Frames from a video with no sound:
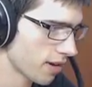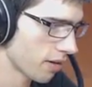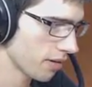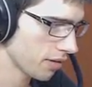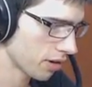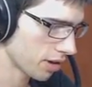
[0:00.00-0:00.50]

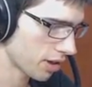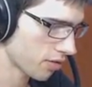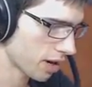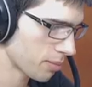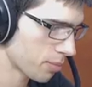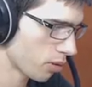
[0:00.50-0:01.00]
far. We've got
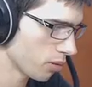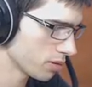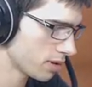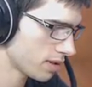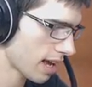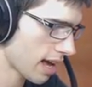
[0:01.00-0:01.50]
3
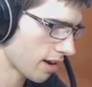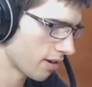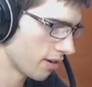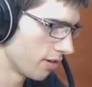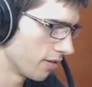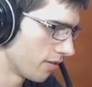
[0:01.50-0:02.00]
pulls out
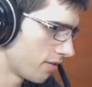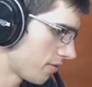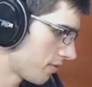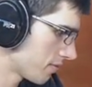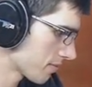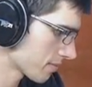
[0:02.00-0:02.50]
of
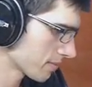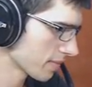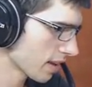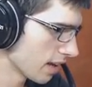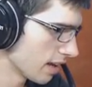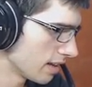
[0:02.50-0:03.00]

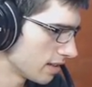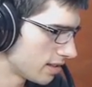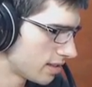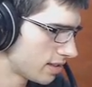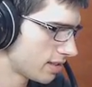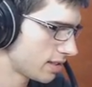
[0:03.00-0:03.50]

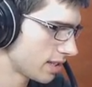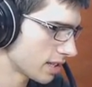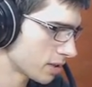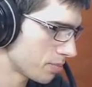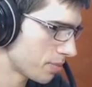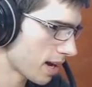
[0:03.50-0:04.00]

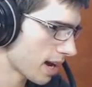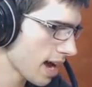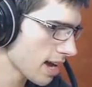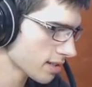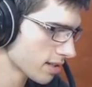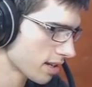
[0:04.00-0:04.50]
6
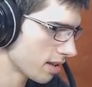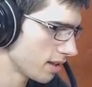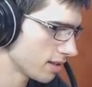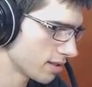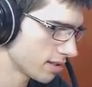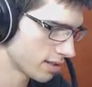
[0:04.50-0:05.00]
packs. I
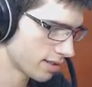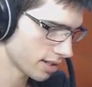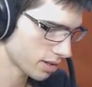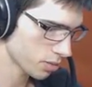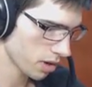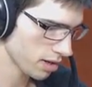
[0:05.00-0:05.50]
think this is the
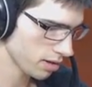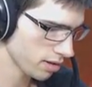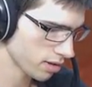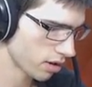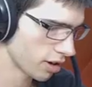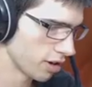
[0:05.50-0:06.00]
6th
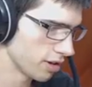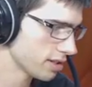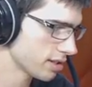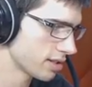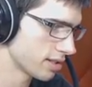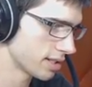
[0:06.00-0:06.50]
one. Oh no,
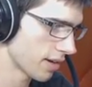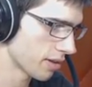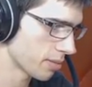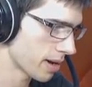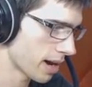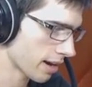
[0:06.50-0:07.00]
this is the
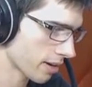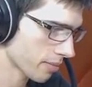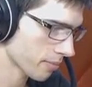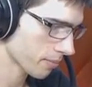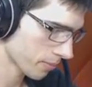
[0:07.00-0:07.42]
7th pack.